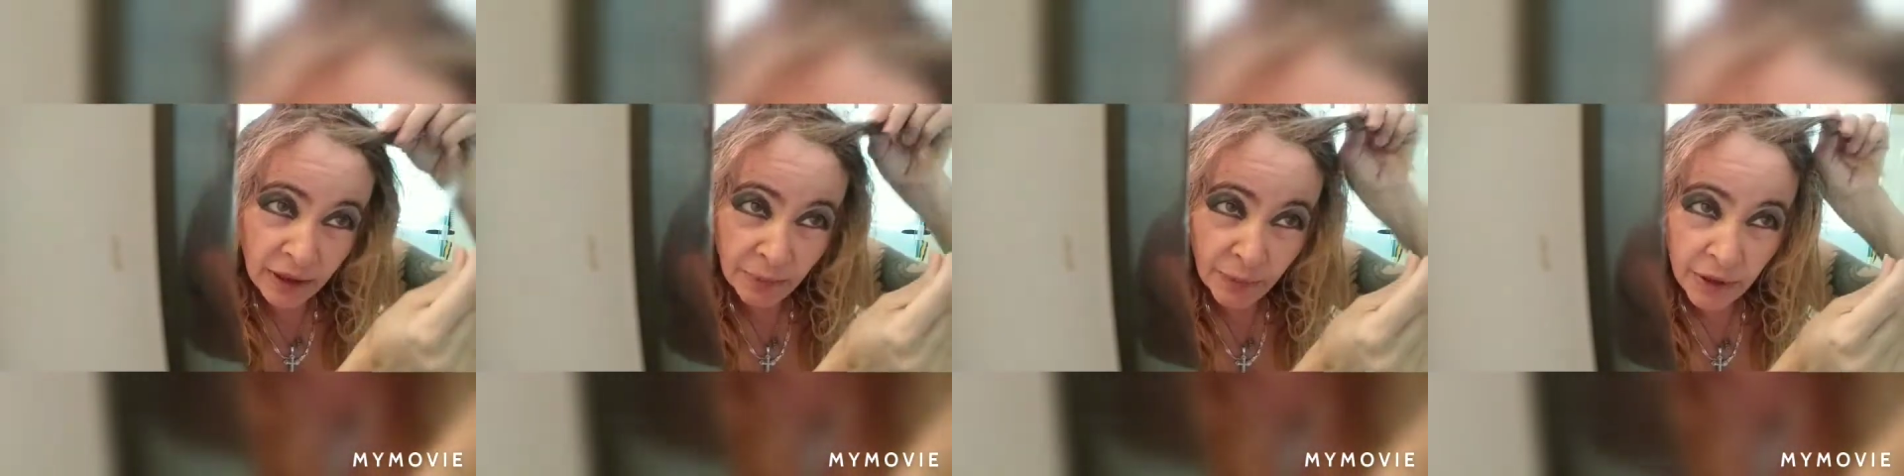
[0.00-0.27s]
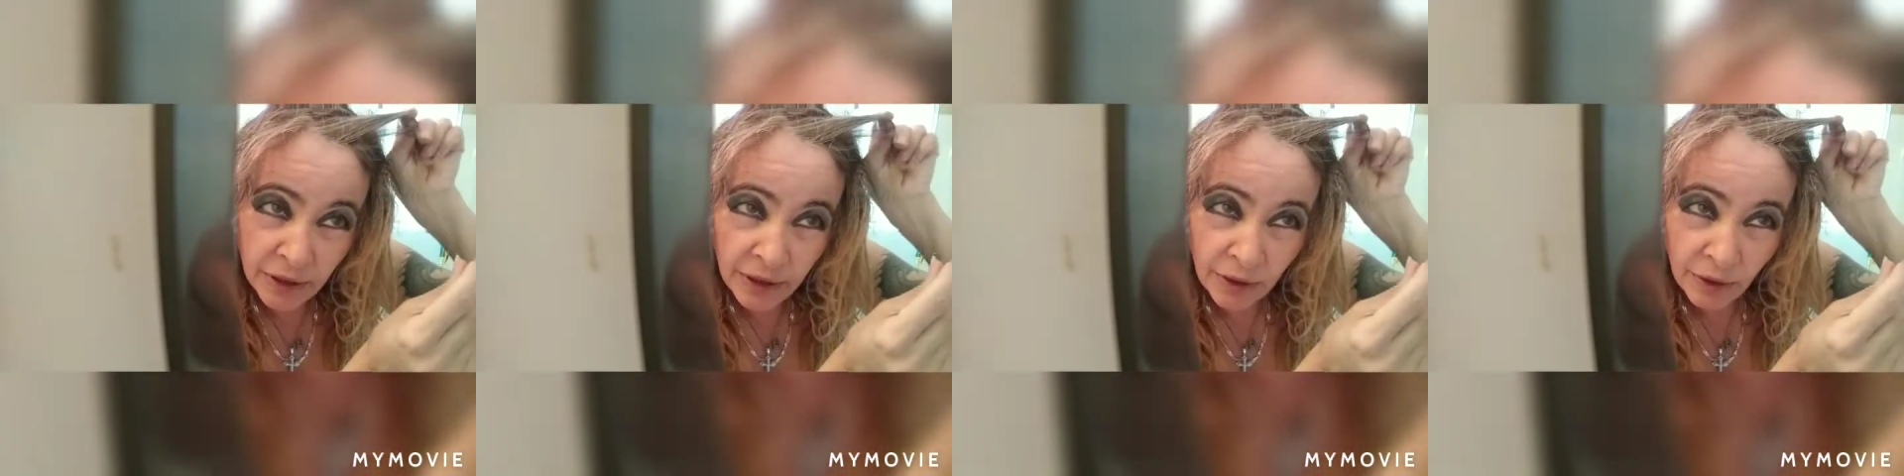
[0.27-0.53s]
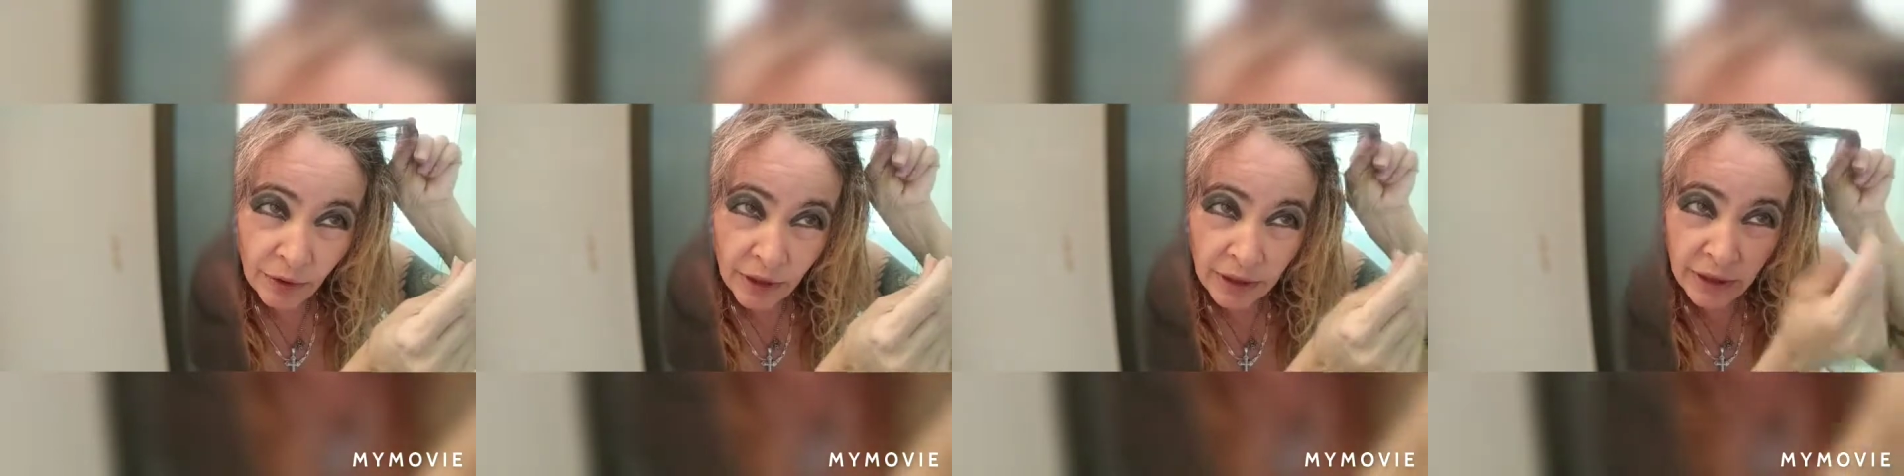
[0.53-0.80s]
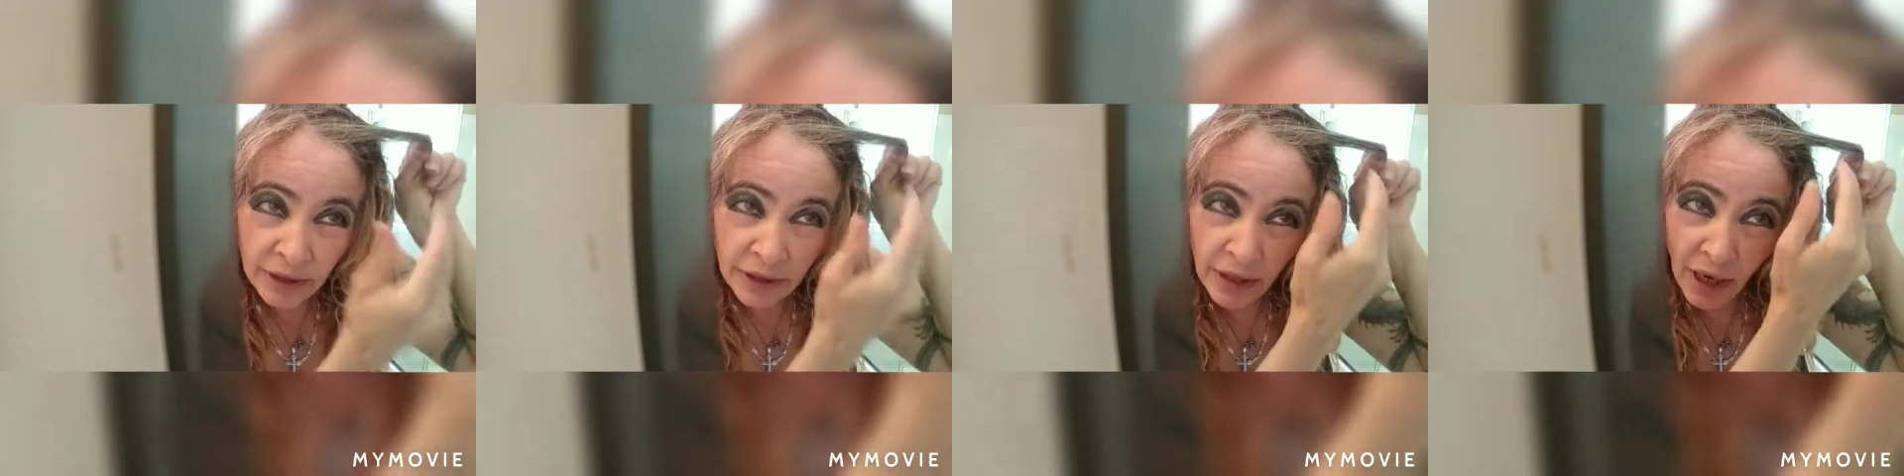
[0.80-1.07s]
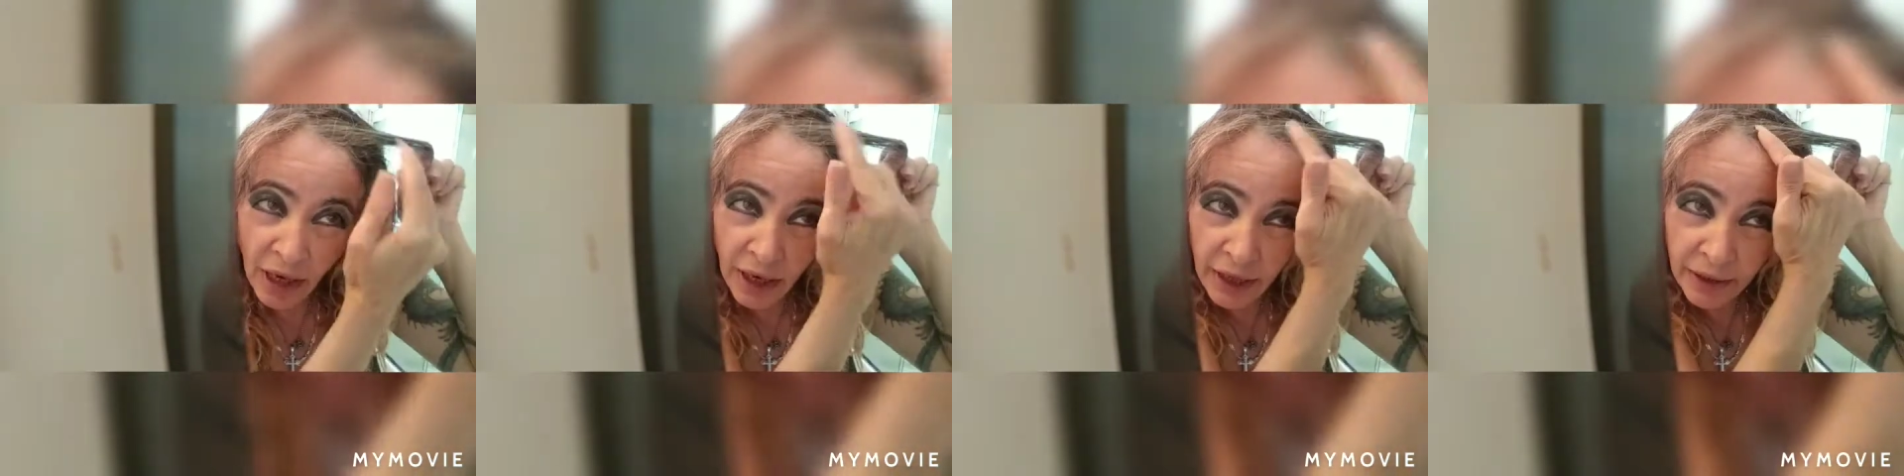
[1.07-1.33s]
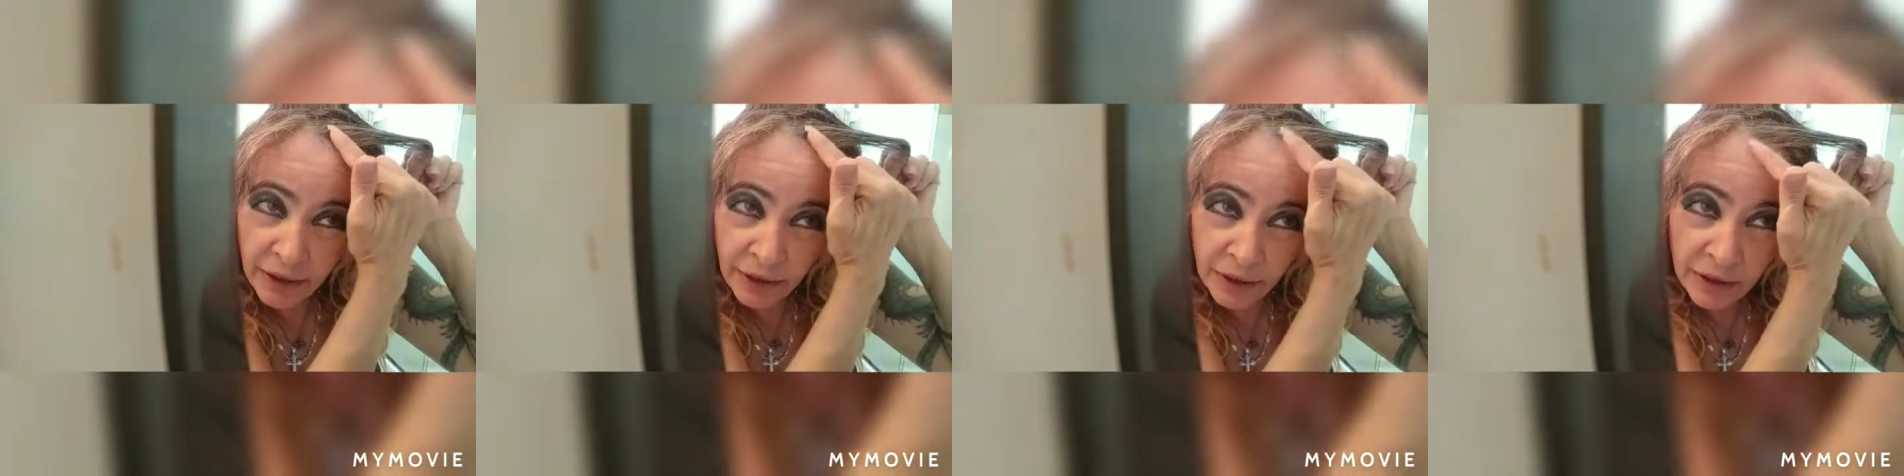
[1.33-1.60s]
but still inside
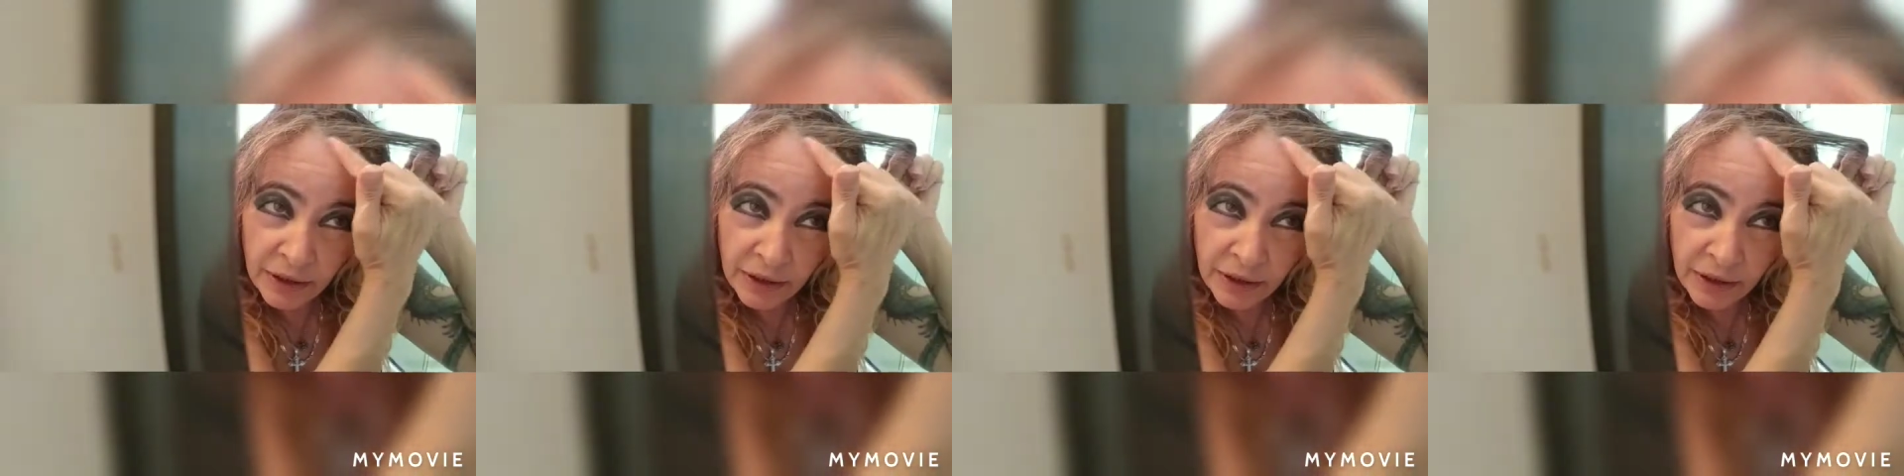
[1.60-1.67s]
you can